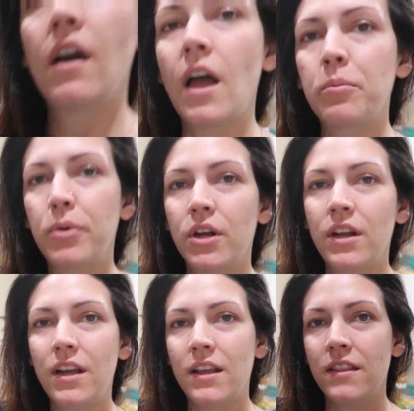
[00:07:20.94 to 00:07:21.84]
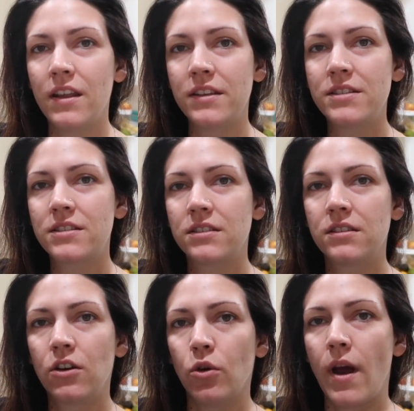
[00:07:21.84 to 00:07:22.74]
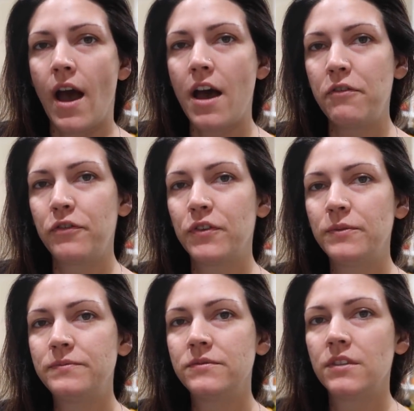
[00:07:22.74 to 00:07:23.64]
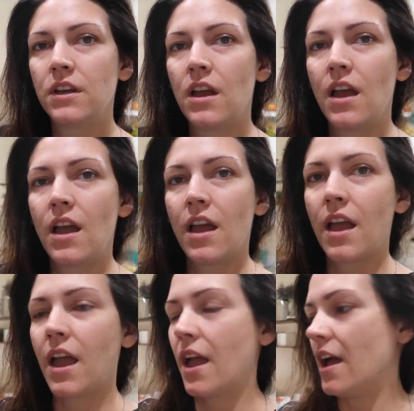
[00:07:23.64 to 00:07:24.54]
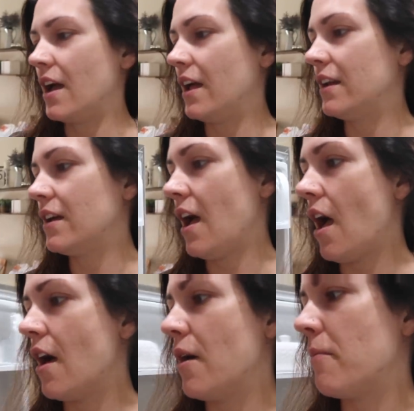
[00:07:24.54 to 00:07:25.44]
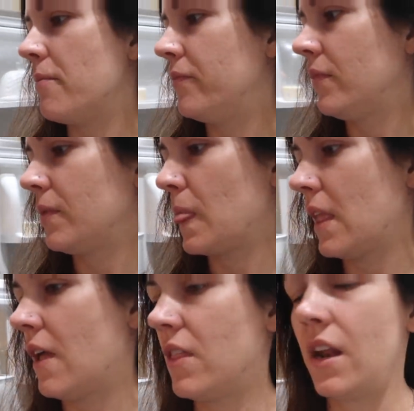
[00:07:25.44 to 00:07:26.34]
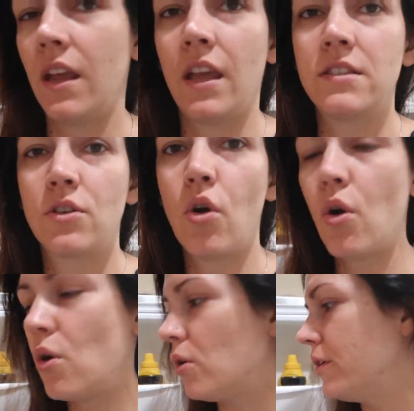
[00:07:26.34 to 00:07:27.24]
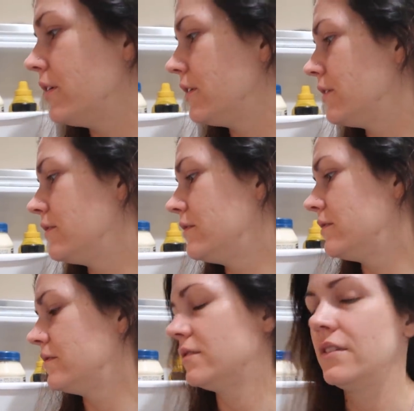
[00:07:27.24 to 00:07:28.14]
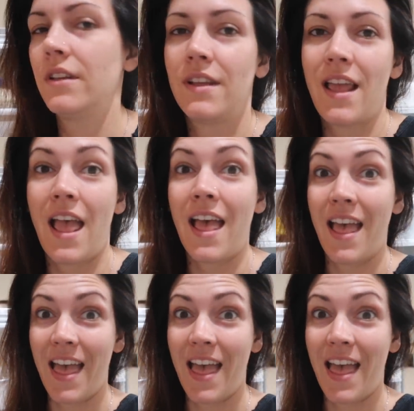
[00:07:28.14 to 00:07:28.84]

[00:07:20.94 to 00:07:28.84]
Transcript: I put it in this carafe. And, um, and then it gets cold, Mom, I want to